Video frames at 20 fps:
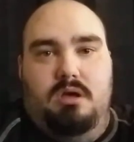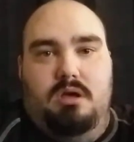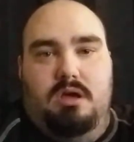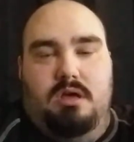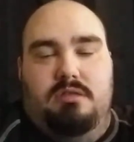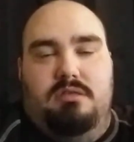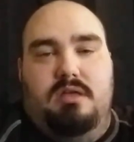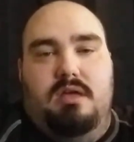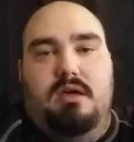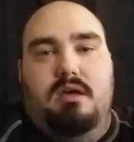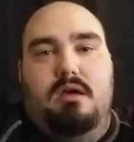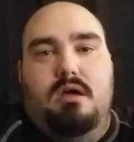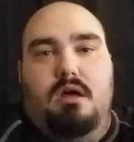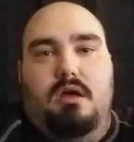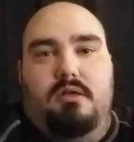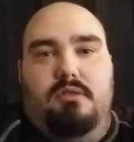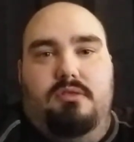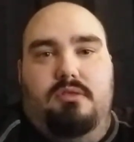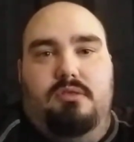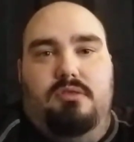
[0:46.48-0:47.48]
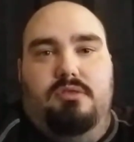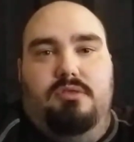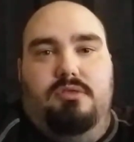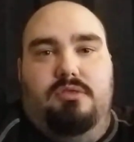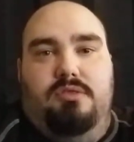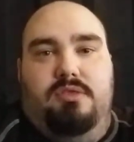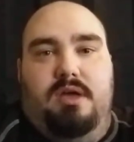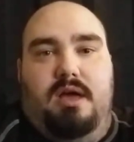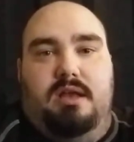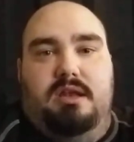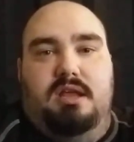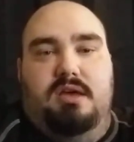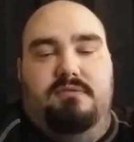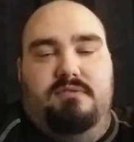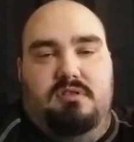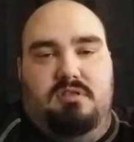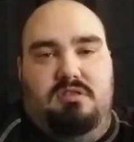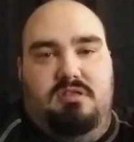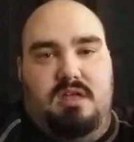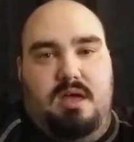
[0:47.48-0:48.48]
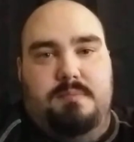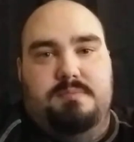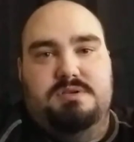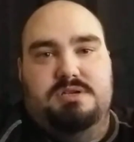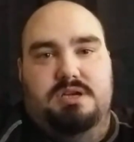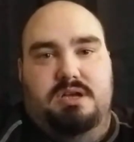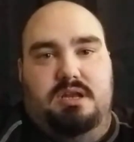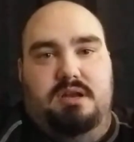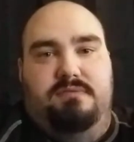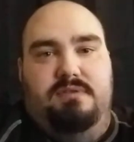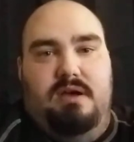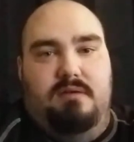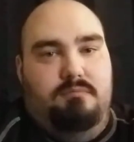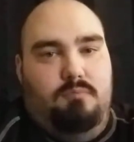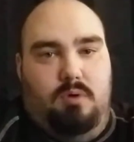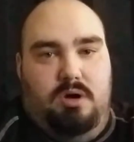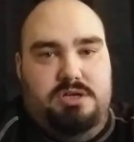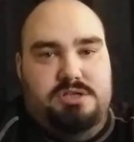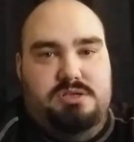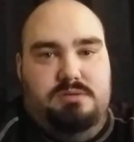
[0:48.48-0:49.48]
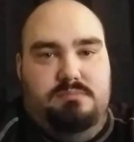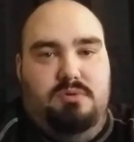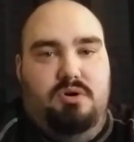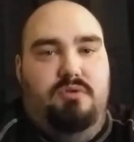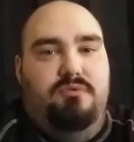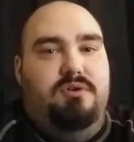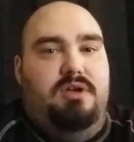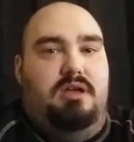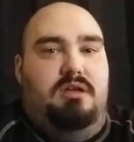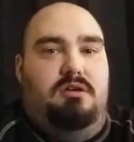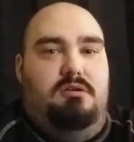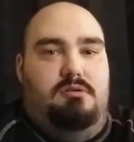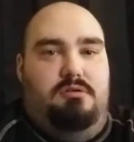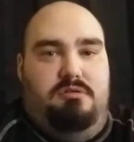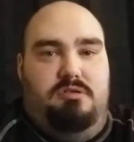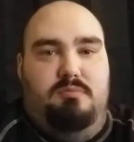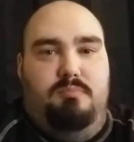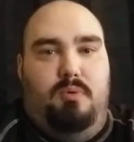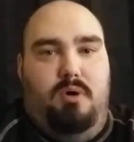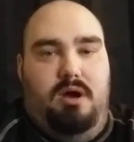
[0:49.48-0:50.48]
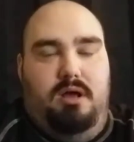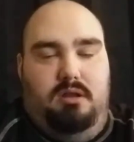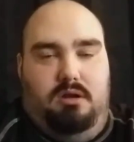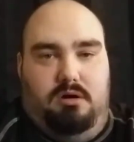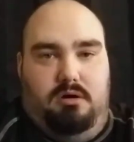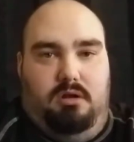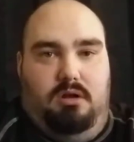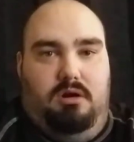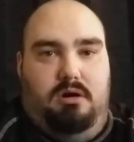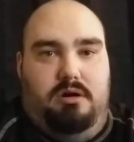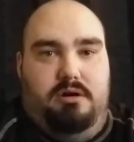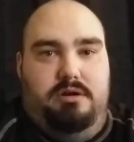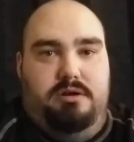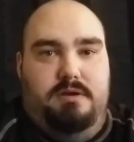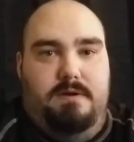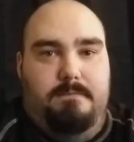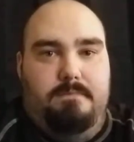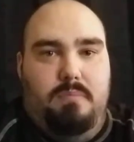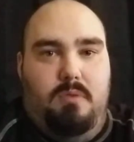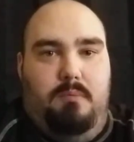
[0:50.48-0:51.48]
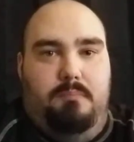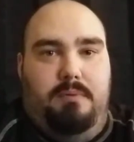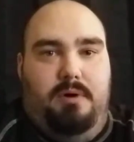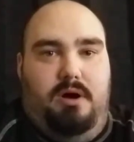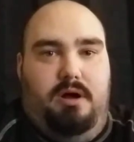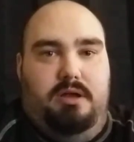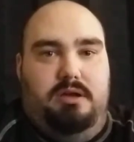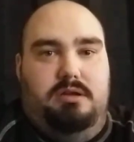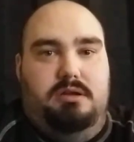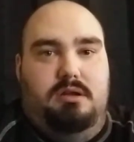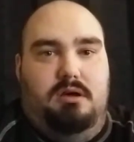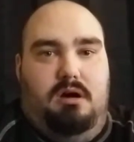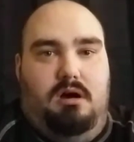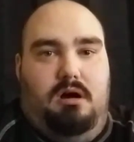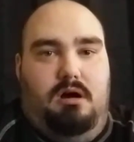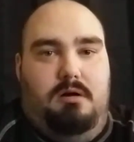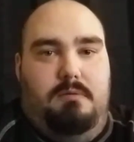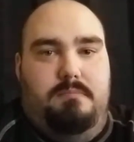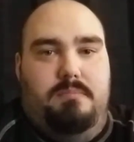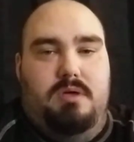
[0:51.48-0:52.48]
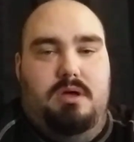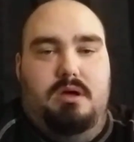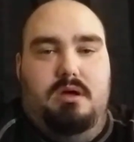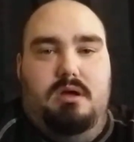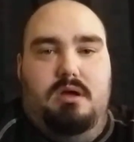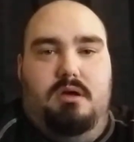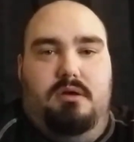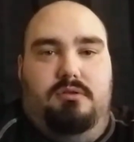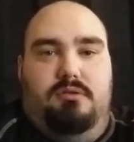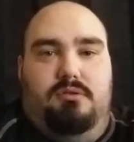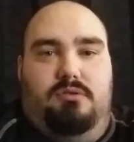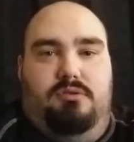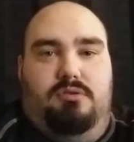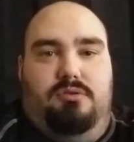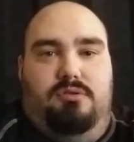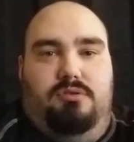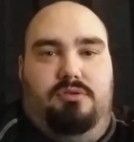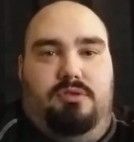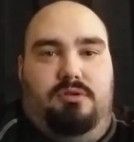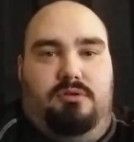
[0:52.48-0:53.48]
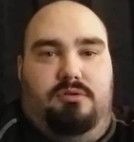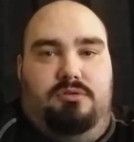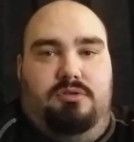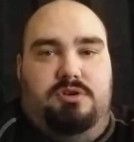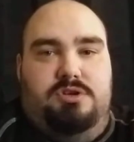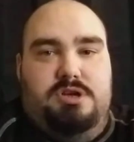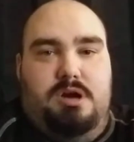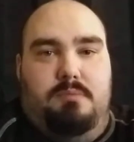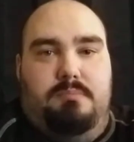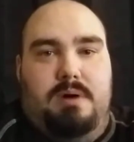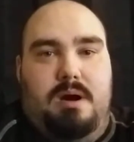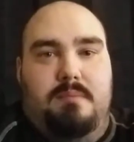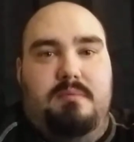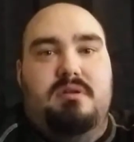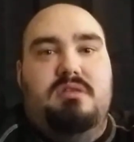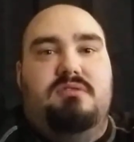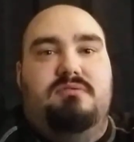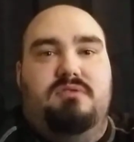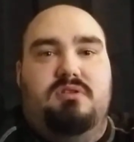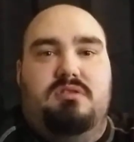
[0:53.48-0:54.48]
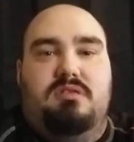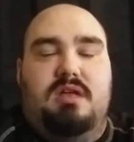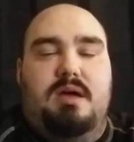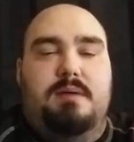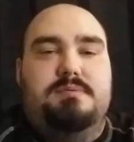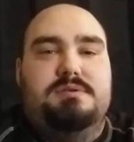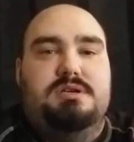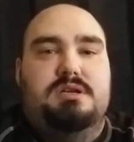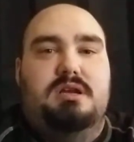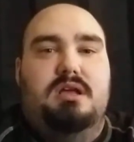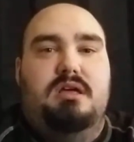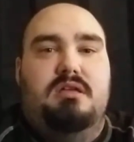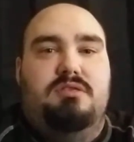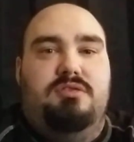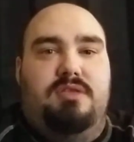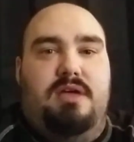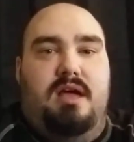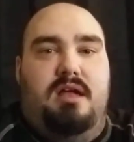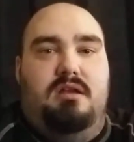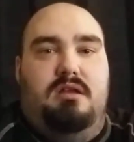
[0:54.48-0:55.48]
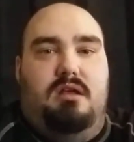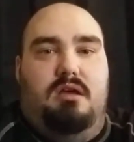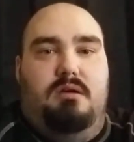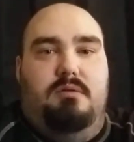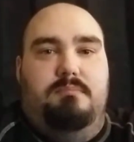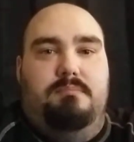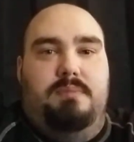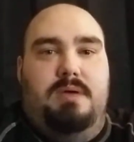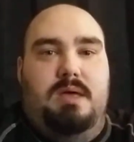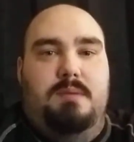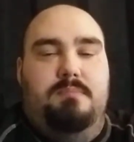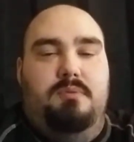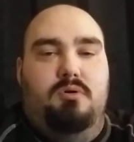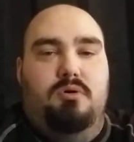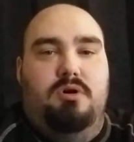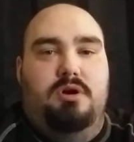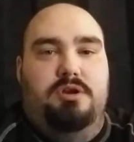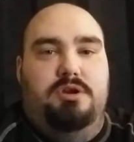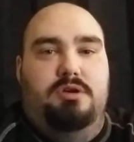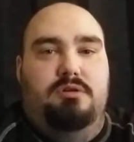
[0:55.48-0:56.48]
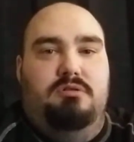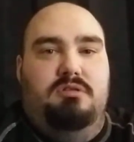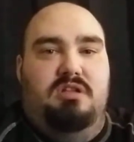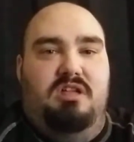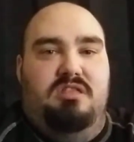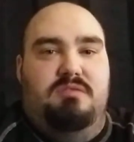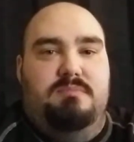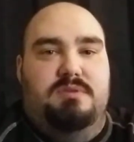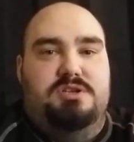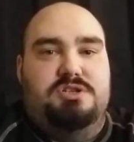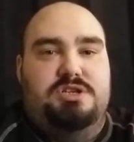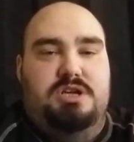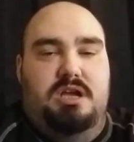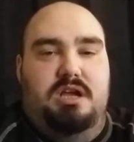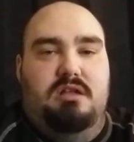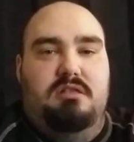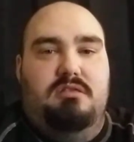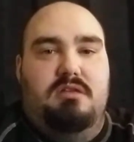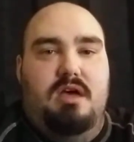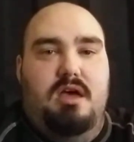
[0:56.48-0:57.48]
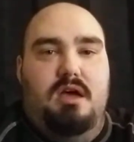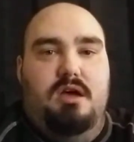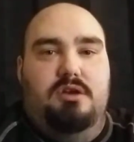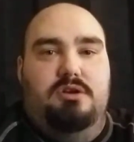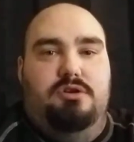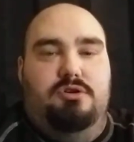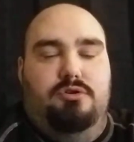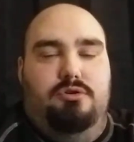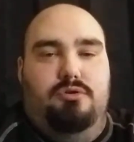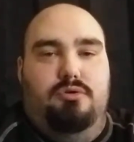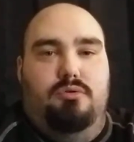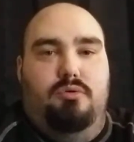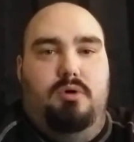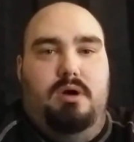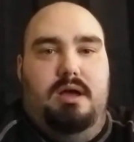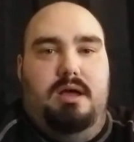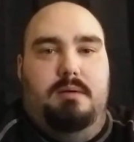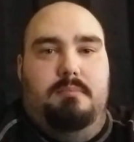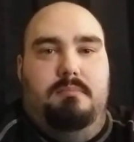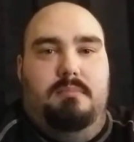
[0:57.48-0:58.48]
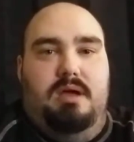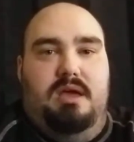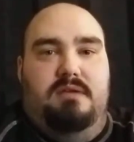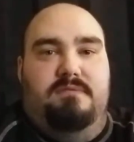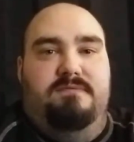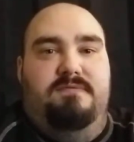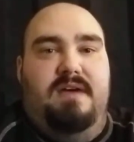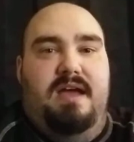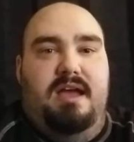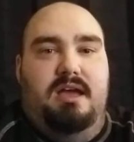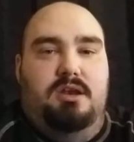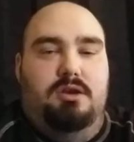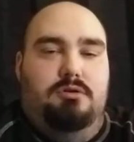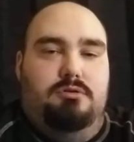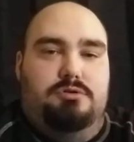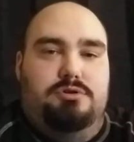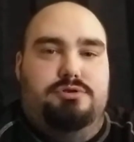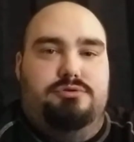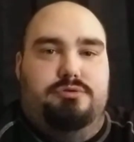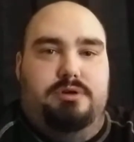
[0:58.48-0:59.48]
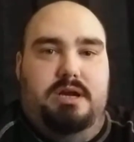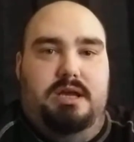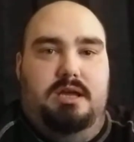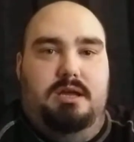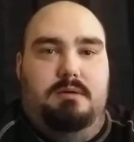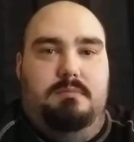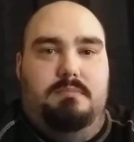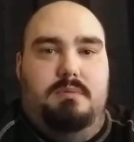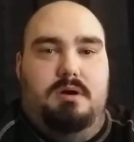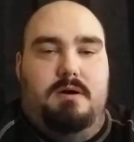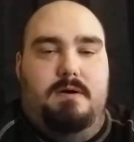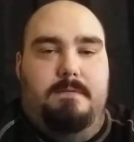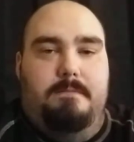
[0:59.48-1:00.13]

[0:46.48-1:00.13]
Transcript: You see, the idea of Inception, if you haven't watched the movie, spoiler alert, but the general premise of Inception is that people could use these machines to invade your dream